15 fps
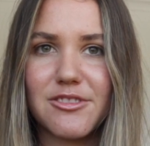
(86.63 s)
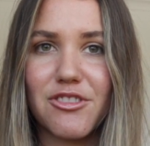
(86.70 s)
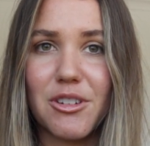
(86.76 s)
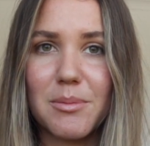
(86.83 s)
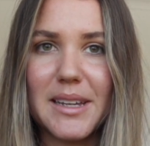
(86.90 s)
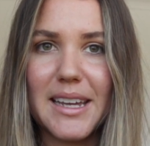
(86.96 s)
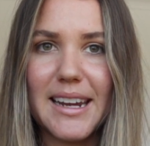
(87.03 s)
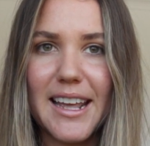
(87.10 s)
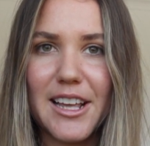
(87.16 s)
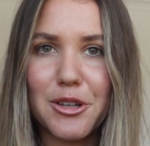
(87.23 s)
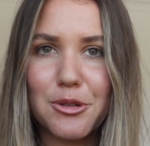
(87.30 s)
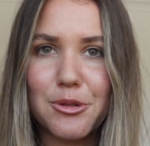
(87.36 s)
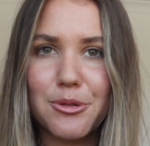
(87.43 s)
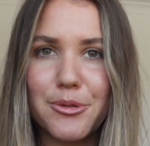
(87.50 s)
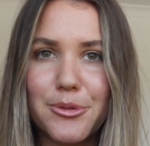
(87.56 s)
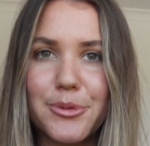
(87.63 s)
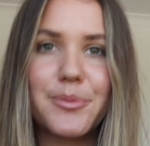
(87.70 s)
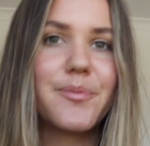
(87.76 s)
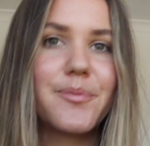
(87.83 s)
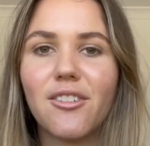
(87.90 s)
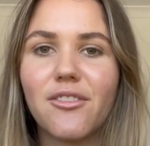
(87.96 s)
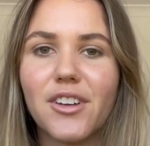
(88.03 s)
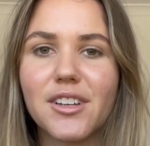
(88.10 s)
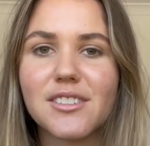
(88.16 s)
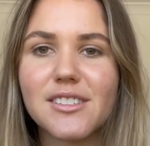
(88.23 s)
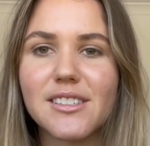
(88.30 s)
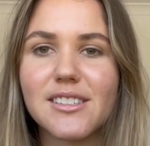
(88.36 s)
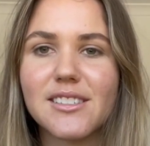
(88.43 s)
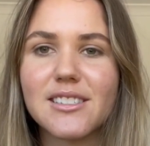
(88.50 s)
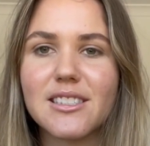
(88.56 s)
from that angle
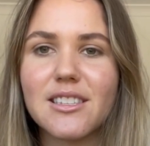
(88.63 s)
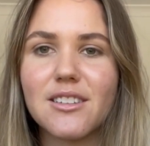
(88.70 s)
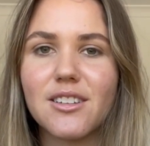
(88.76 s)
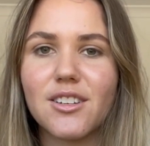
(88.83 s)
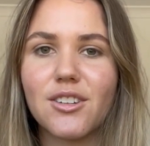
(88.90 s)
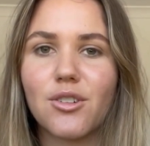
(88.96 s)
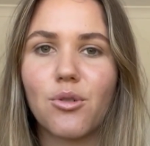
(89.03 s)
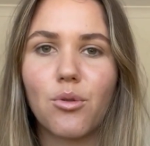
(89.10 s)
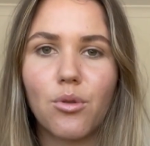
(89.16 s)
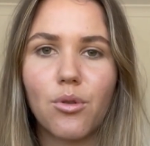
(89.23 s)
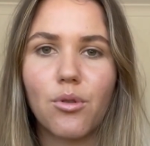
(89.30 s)
versus the